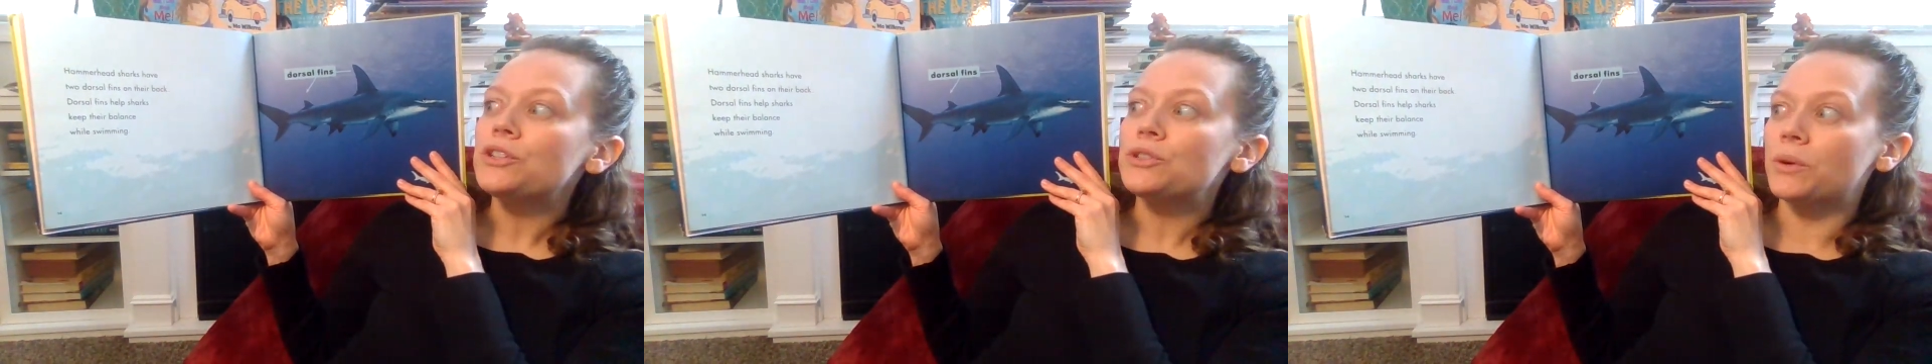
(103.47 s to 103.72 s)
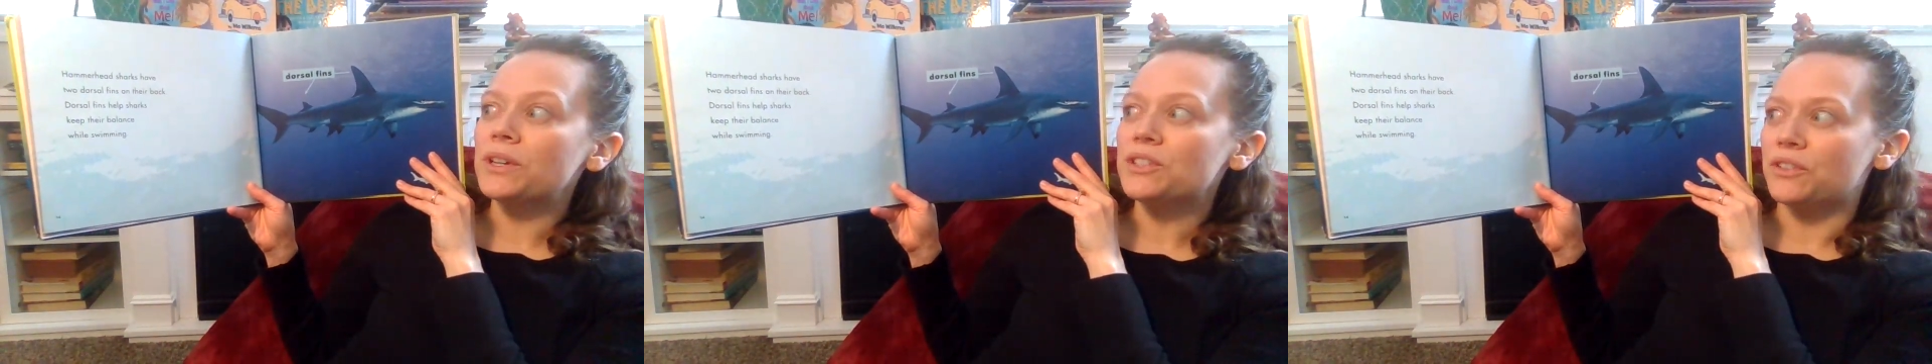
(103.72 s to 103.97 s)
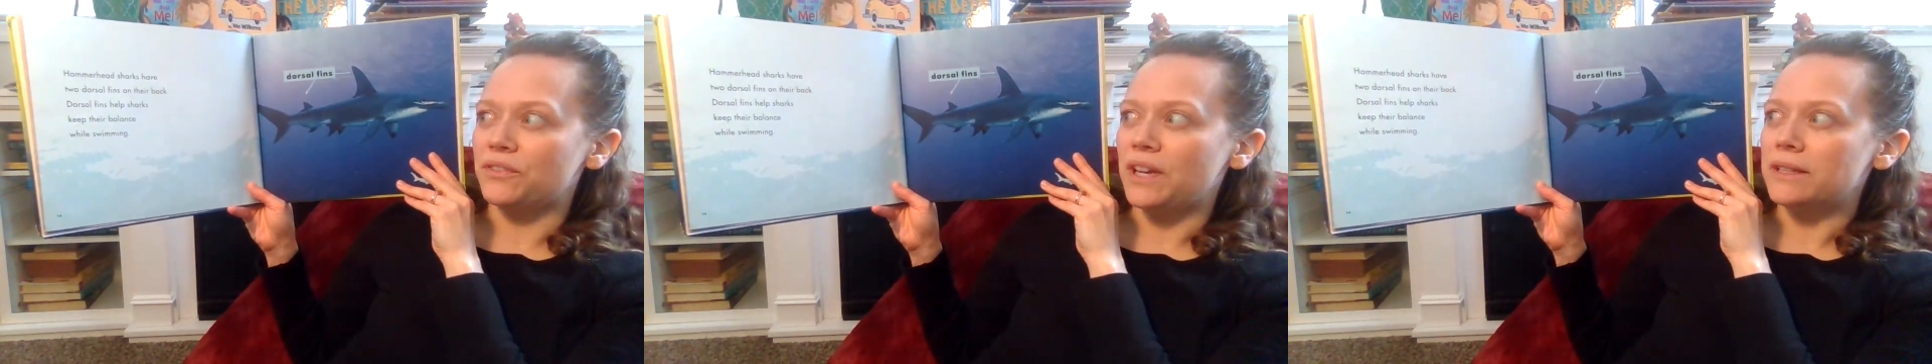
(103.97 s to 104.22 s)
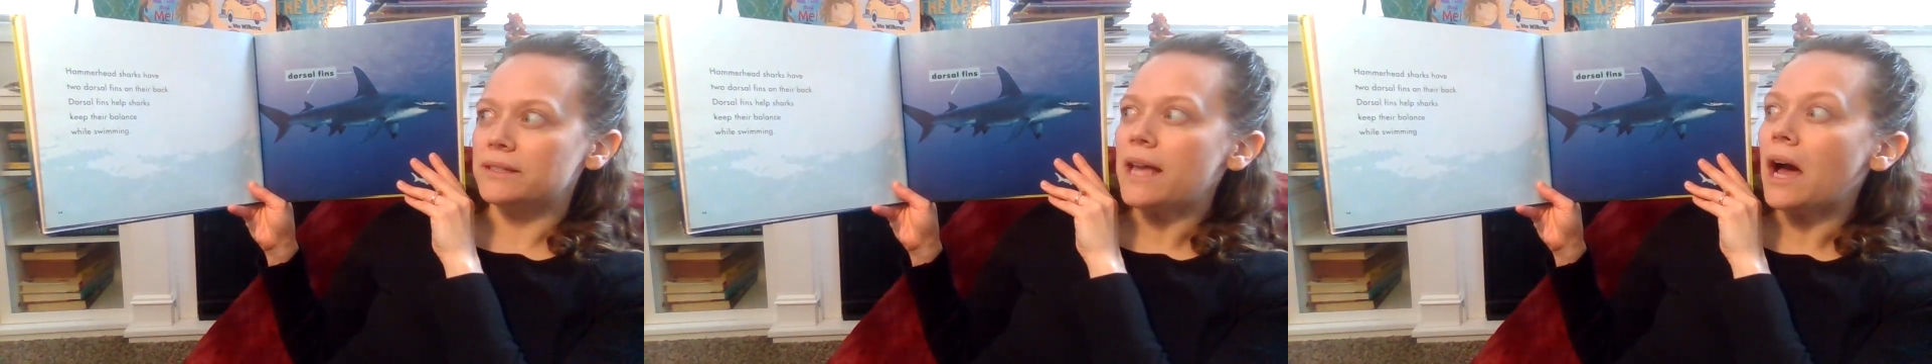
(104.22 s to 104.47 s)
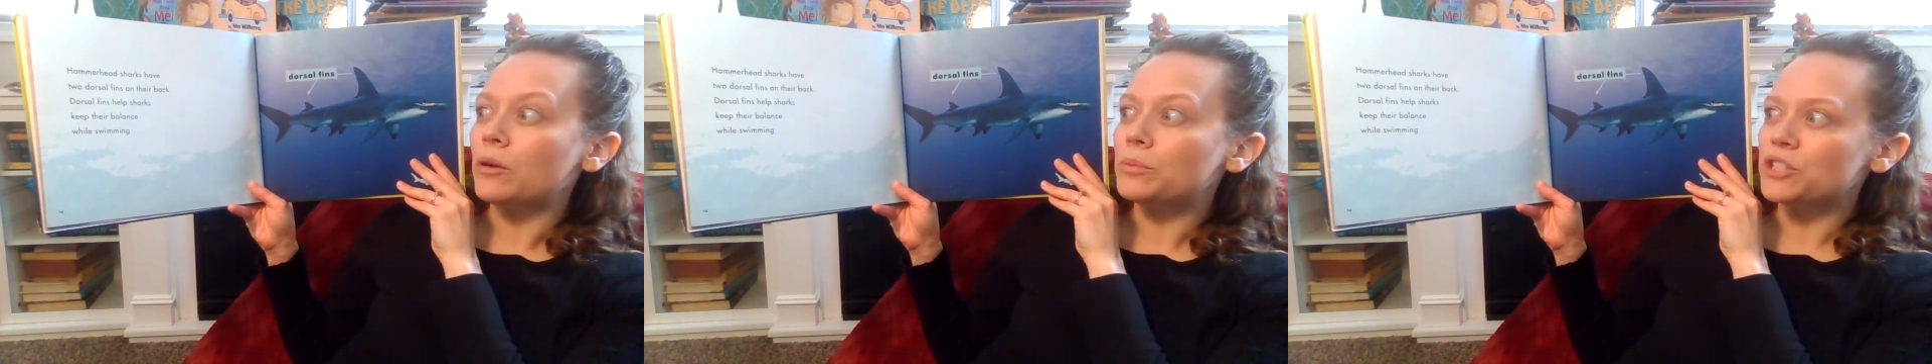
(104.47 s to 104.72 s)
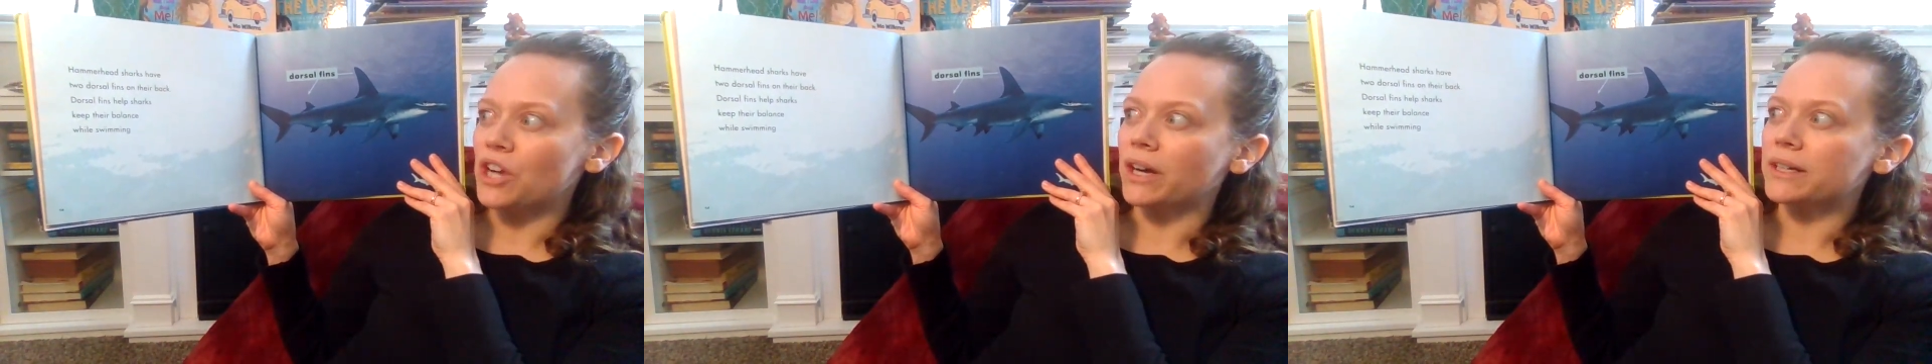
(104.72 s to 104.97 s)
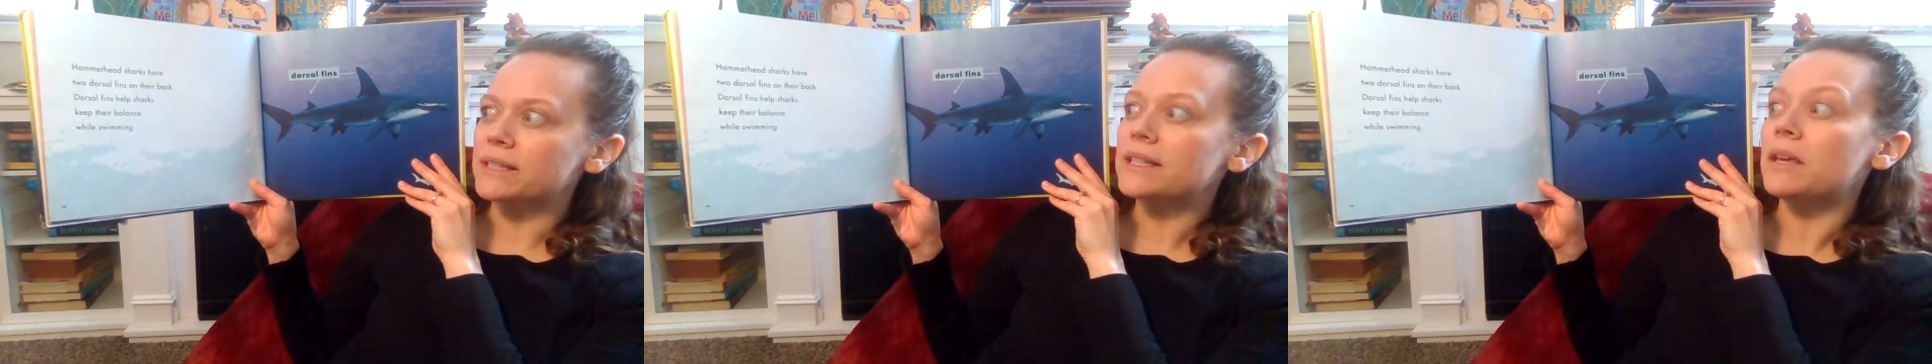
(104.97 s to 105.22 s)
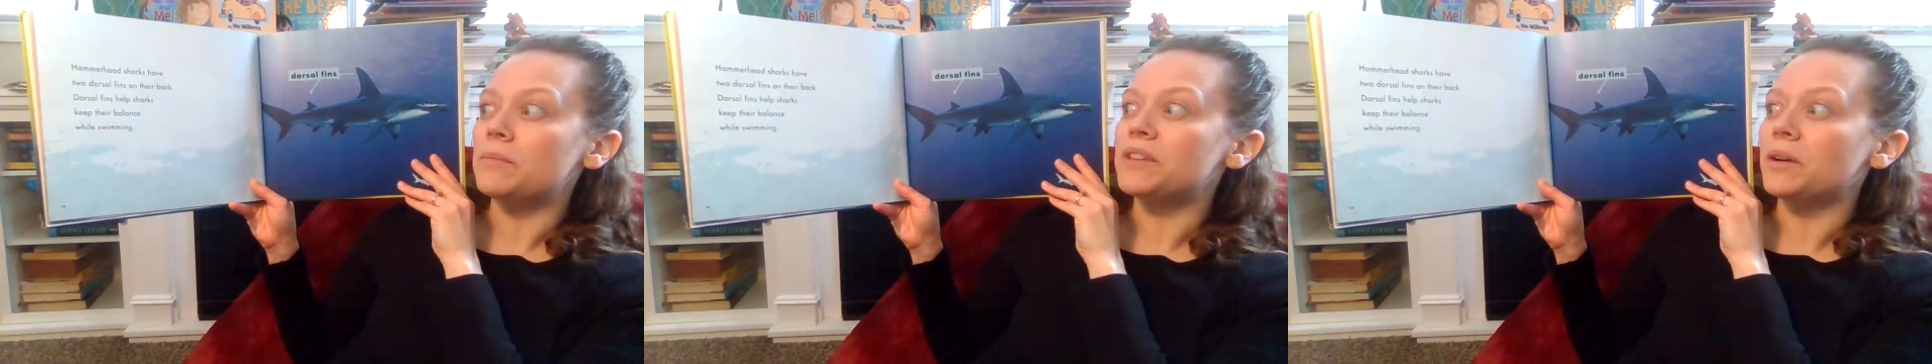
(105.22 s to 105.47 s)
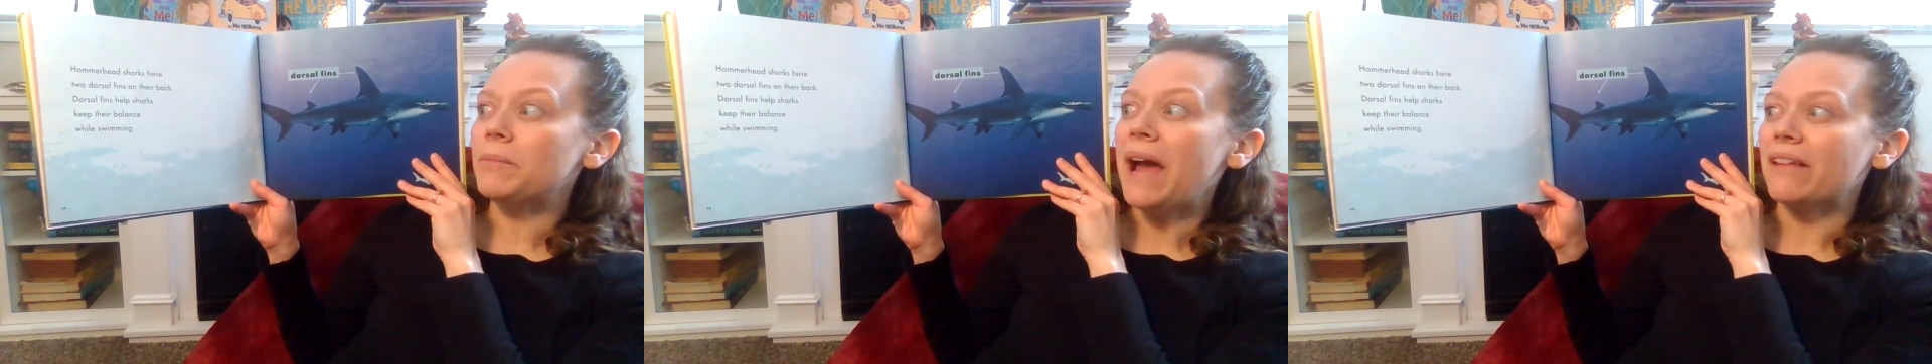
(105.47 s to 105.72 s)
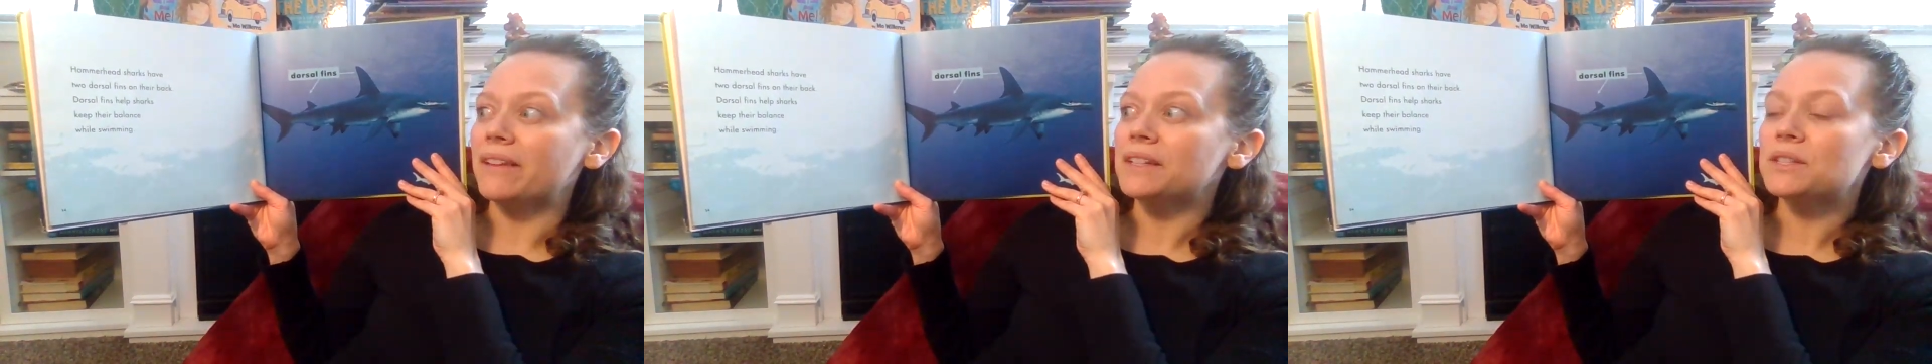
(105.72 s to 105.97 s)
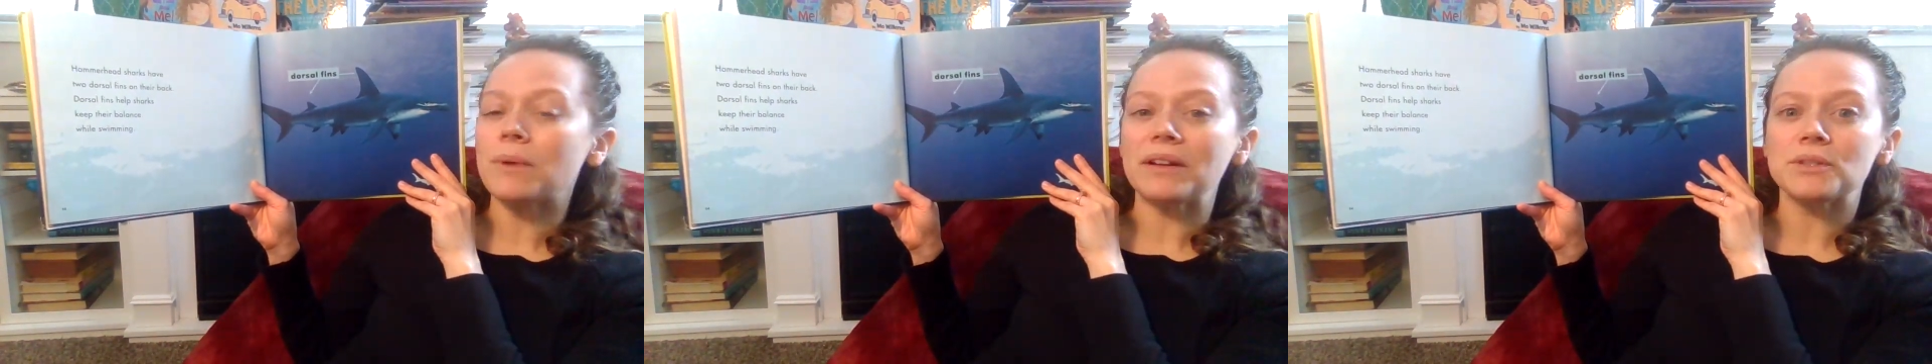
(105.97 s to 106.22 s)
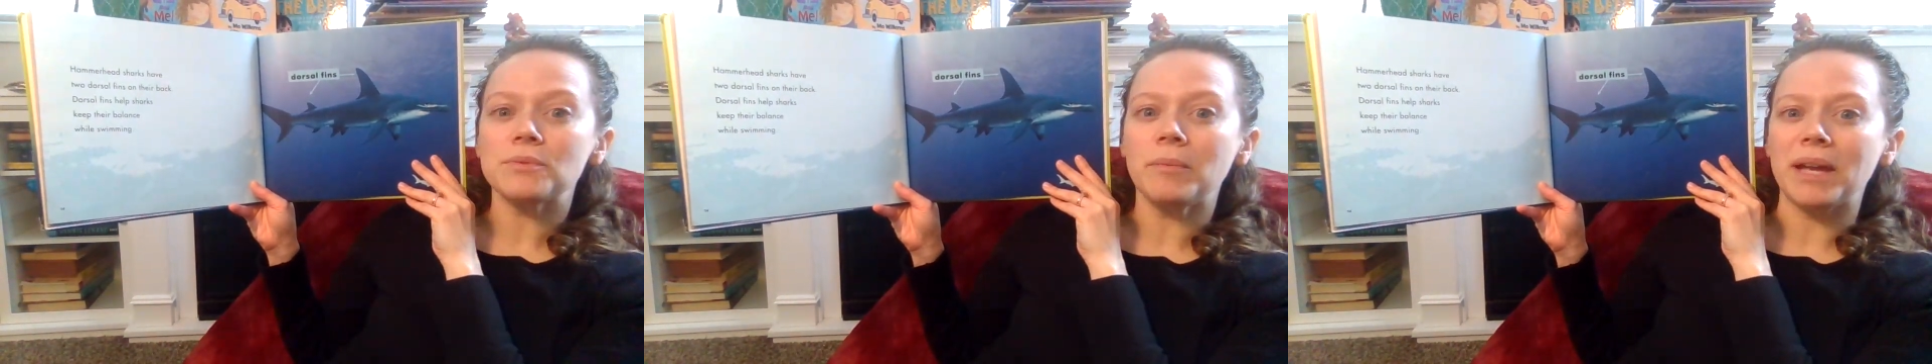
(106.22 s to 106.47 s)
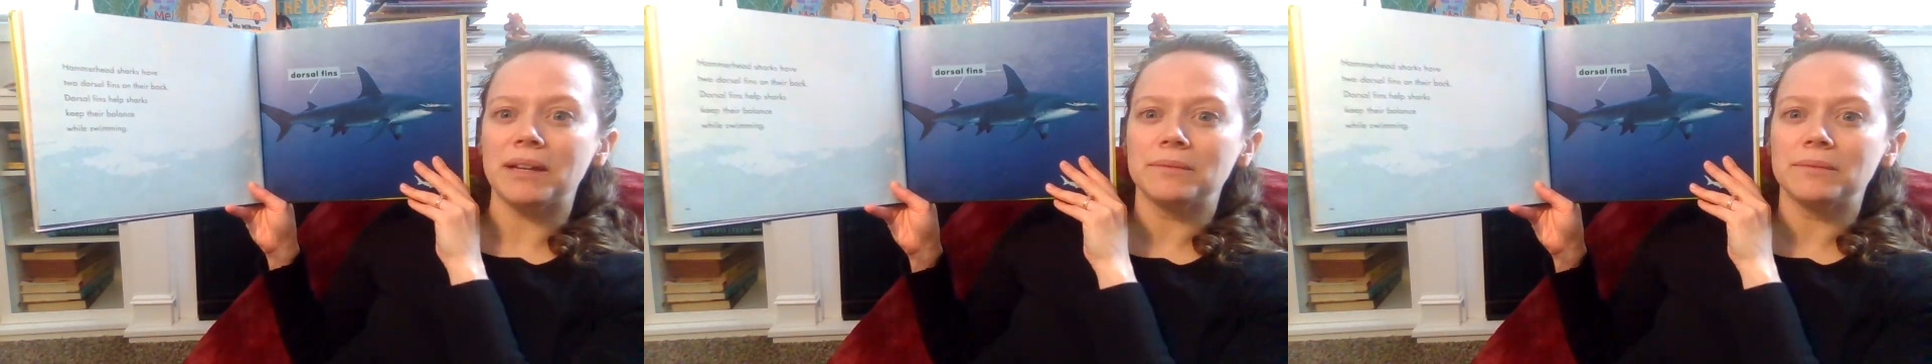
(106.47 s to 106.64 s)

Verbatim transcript: Dorsal fins help sharks keep their balance while swimming.